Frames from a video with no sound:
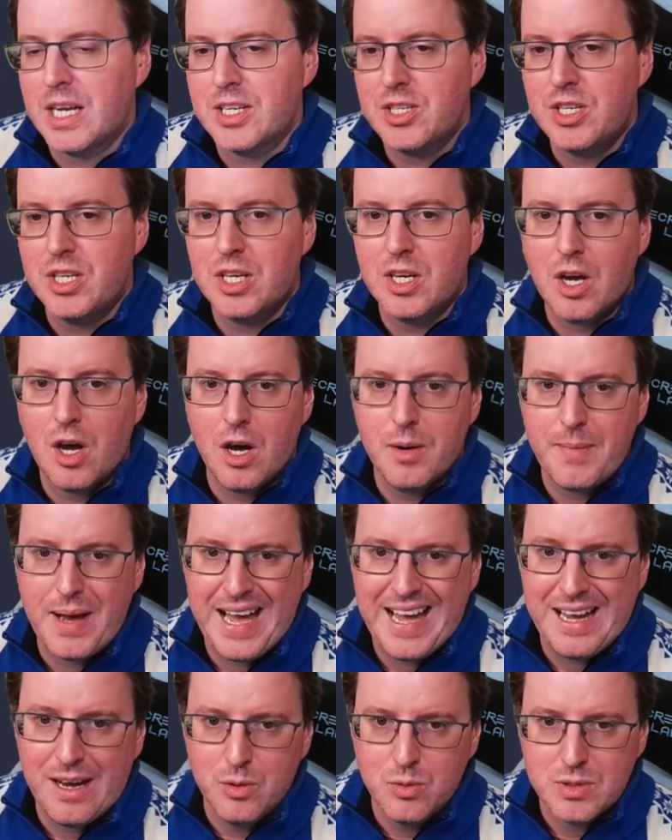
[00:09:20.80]
actually come
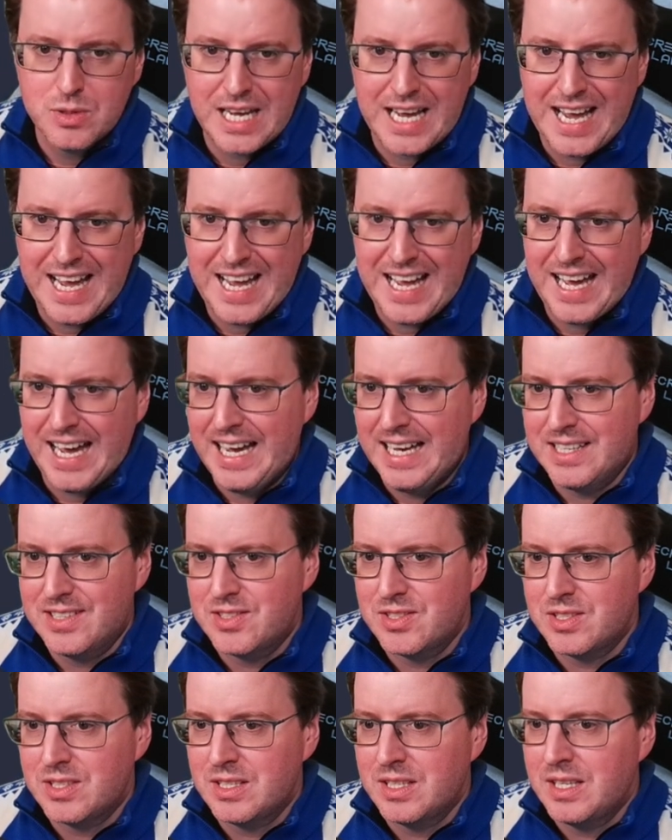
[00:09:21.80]
out
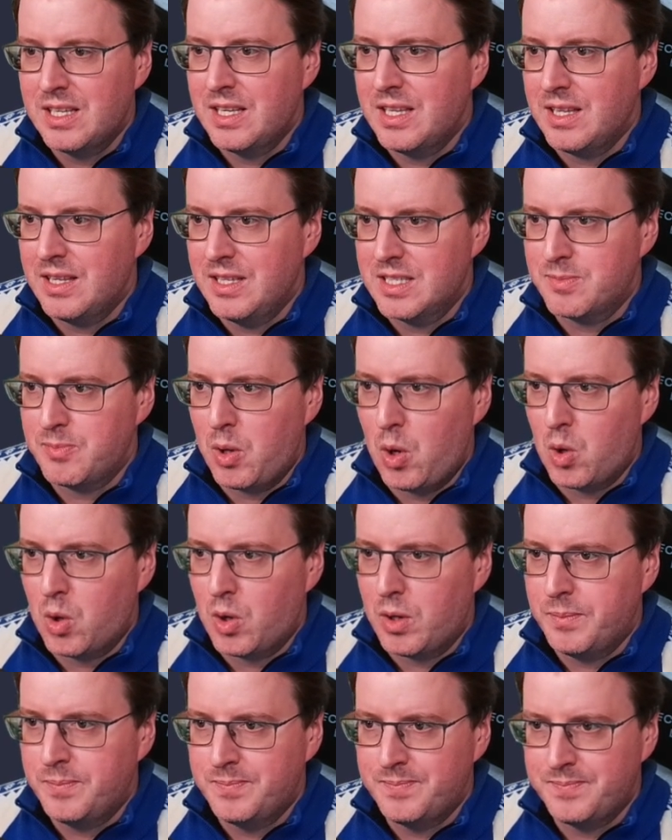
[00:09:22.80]
as this
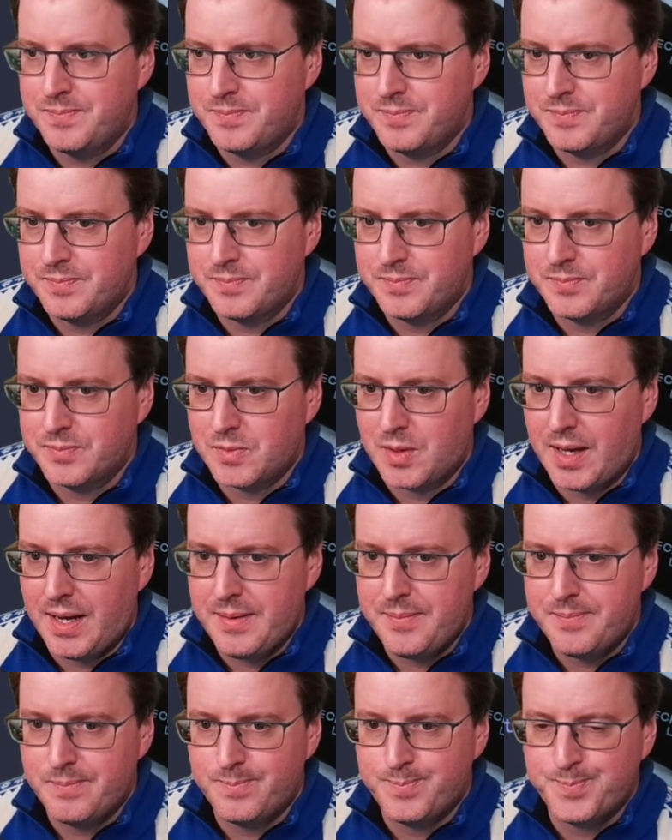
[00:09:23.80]
block. Okay.